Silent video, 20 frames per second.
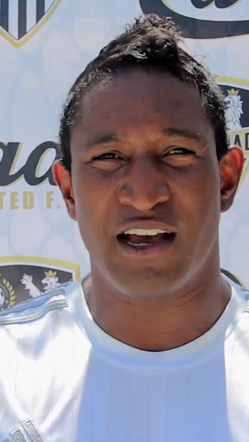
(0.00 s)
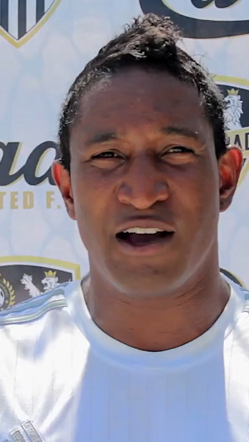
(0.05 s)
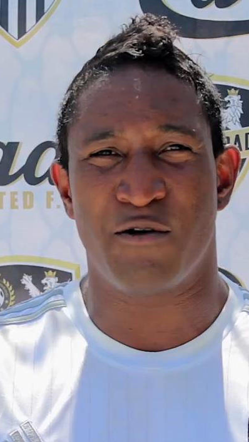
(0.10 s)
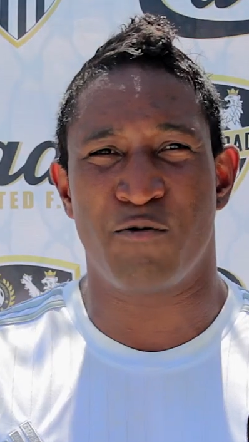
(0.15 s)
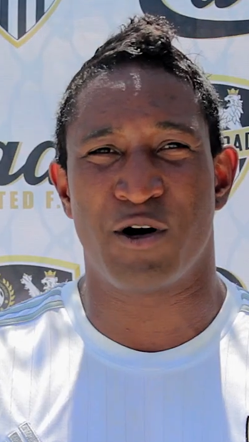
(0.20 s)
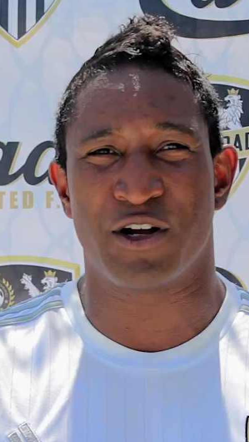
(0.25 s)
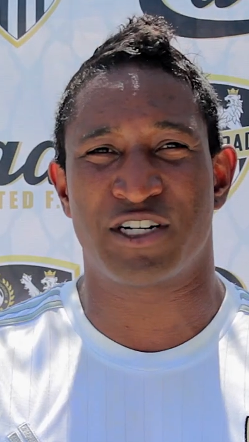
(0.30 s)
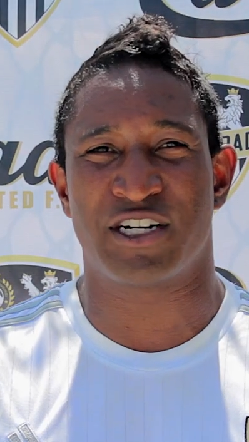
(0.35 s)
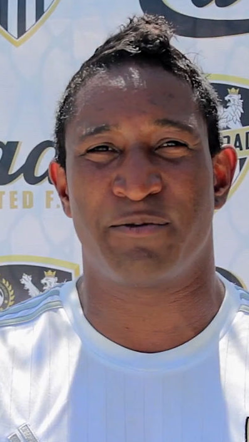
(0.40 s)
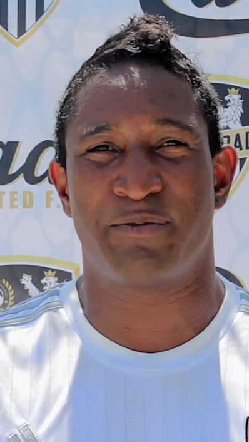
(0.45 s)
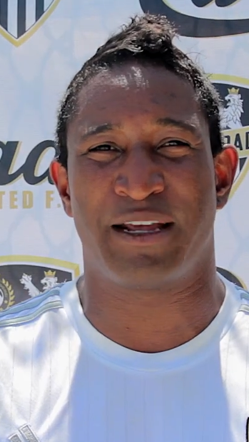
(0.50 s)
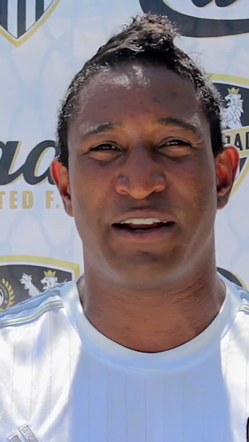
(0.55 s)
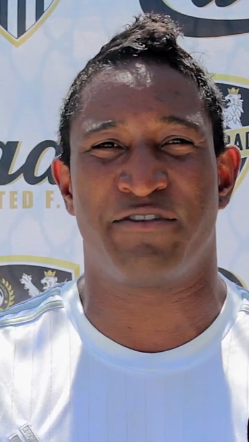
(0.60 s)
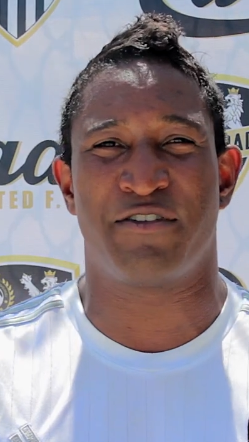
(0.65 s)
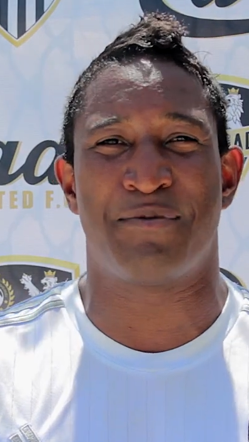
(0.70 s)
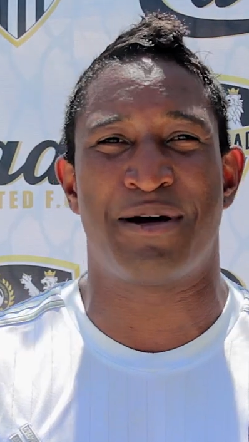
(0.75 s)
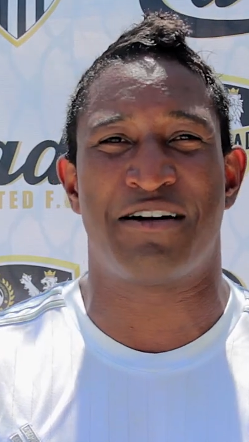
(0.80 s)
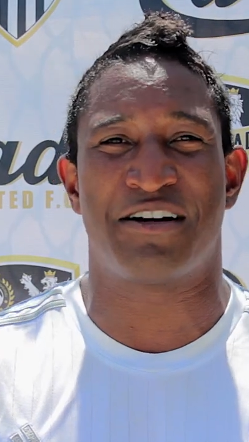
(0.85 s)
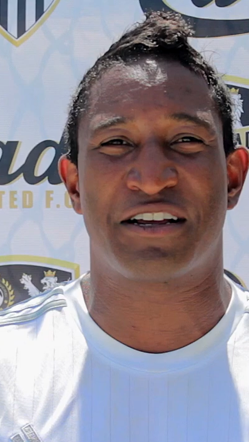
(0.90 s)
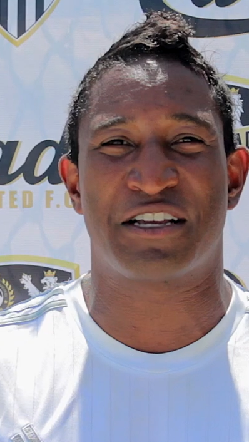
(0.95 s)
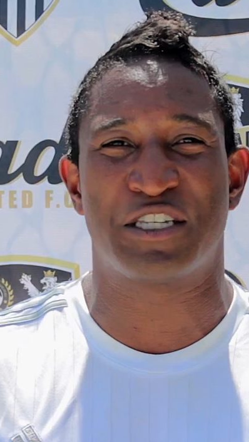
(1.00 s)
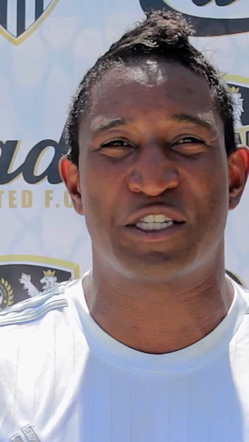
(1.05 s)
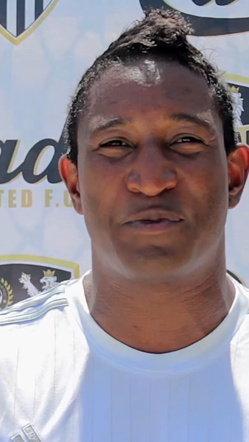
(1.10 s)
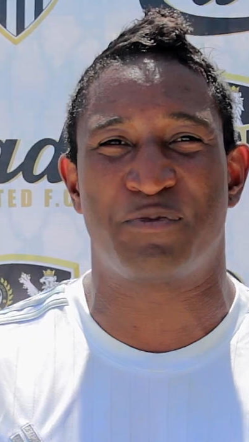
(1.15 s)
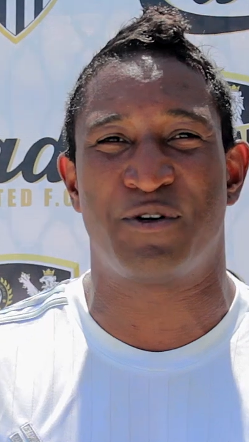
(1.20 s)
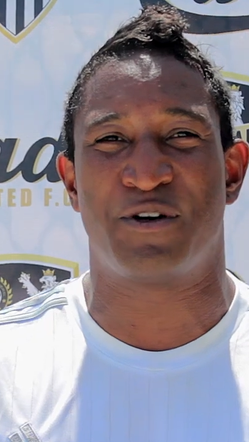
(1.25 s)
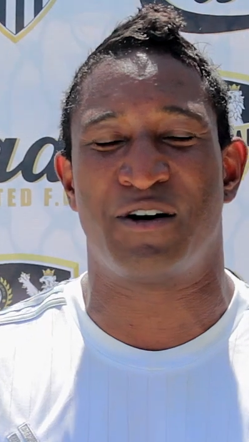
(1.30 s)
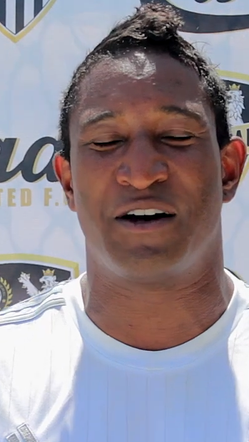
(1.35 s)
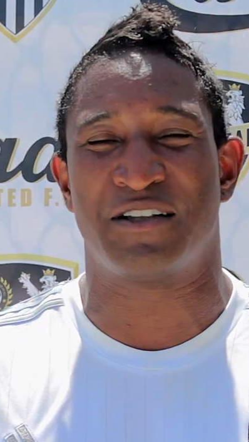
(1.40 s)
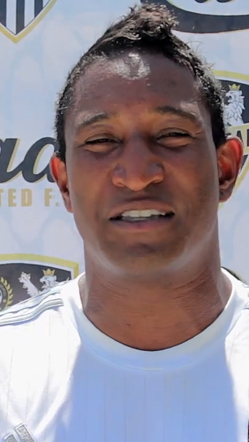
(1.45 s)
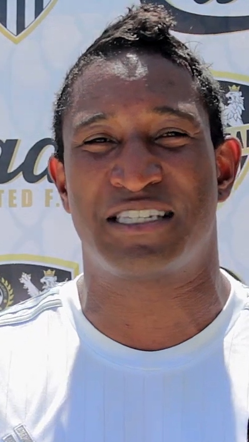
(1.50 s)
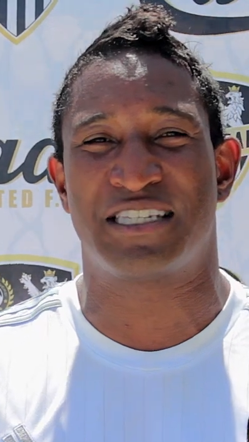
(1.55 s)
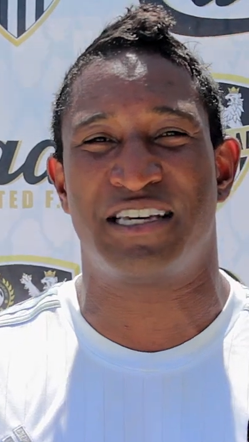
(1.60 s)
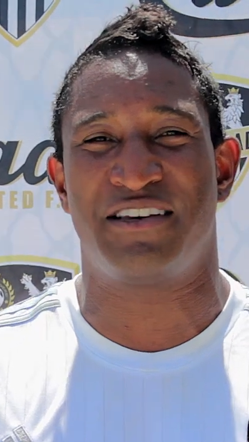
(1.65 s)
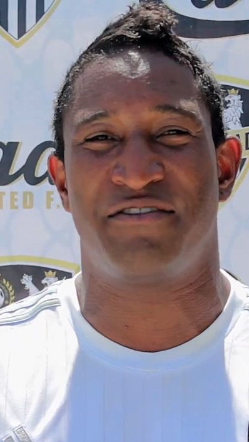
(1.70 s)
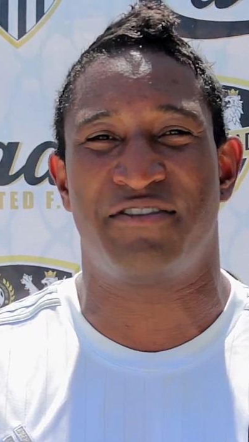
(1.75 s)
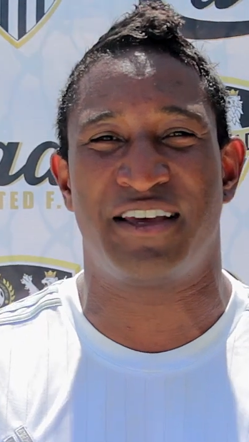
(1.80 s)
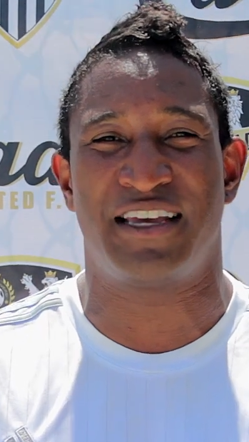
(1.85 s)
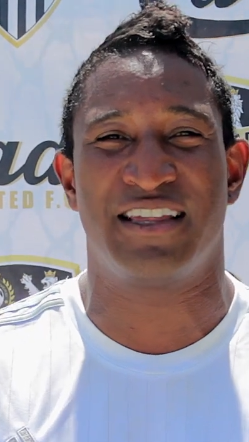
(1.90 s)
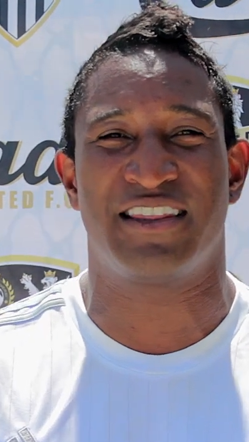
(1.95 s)
watch a bit of American sport on
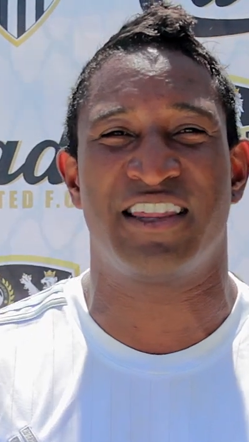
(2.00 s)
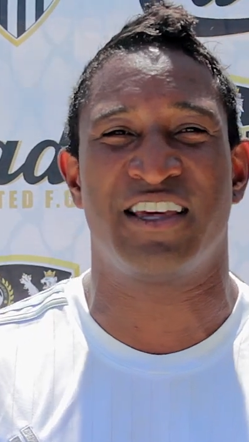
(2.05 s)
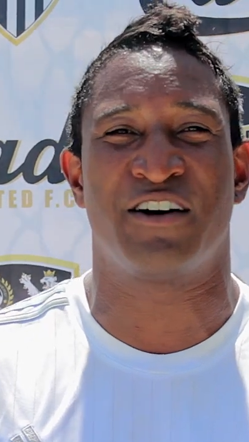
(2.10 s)
TV,